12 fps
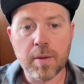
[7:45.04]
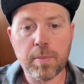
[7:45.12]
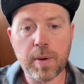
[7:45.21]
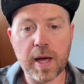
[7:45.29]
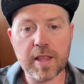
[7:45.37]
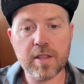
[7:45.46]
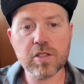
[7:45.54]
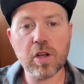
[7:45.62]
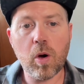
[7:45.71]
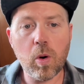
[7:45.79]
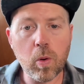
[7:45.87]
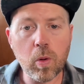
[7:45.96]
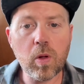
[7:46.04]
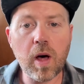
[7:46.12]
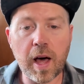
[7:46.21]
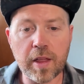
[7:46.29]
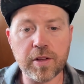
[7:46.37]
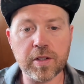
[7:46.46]
But there's a whole
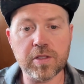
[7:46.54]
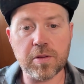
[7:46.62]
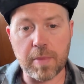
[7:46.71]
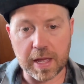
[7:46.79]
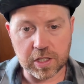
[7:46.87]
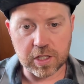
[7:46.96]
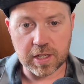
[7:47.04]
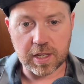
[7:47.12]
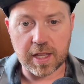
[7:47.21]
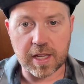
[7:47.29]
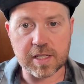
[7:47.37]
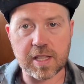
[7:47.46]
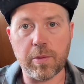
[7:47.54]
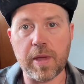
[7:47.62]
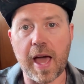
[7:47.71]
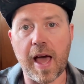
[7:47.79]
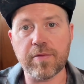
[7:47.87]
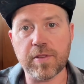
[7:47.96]
other dimension to this that we
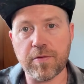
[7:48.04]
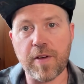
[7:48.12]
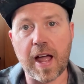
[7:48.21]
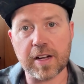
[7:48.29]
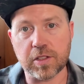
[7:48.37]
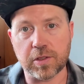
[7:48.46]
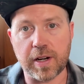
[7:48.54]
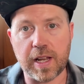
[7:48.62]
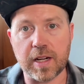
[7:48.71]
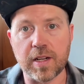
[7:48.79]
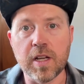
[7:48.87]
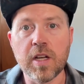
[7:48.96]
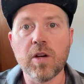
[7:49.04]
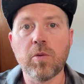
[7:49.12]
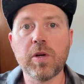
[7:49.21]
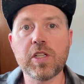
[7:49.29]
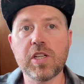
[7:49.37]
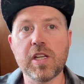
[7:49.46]
have to factor in,
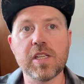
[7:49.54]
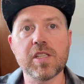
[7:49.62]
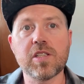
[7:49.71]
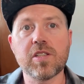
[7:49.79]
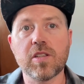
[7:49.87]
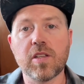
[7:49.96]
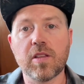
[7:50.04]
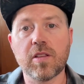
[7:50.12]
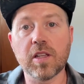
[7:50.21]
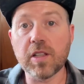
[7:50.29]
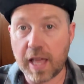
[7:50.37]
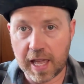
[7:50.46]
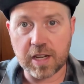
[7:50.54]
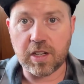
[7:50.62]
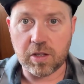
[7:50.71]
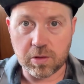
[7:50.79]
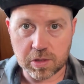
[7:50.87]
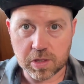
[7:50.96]
which is the land
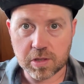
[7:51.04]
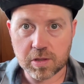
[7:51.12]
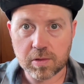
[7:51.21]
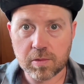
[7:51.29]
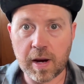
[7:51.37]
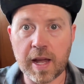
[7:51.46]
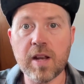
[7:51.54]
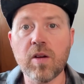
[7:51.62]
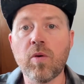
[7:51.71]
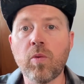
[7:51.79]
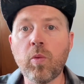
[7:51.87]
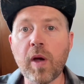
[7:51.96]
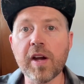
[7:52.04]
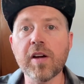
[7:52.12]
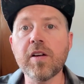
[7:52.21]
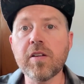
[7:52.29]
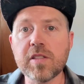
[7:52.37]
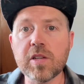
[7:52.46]
use, right?
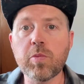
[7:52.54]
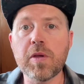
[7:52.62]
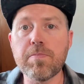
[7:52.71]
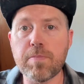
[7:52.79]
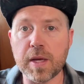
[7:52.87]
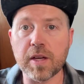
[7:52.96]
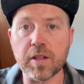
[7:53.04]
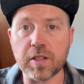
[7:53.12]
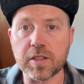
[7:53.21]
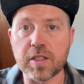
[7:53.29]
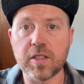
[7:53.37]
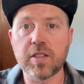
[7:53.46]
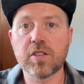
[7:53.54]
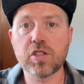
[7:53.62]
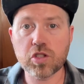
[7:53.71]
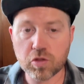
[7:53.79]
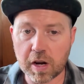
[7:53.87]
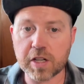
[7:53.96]
Where did we build
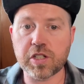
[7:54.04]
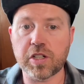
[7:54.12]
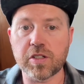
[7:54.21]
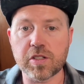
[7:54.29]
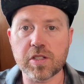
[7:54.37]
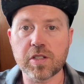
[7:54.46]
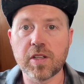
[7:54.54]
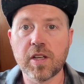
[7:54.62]
structures?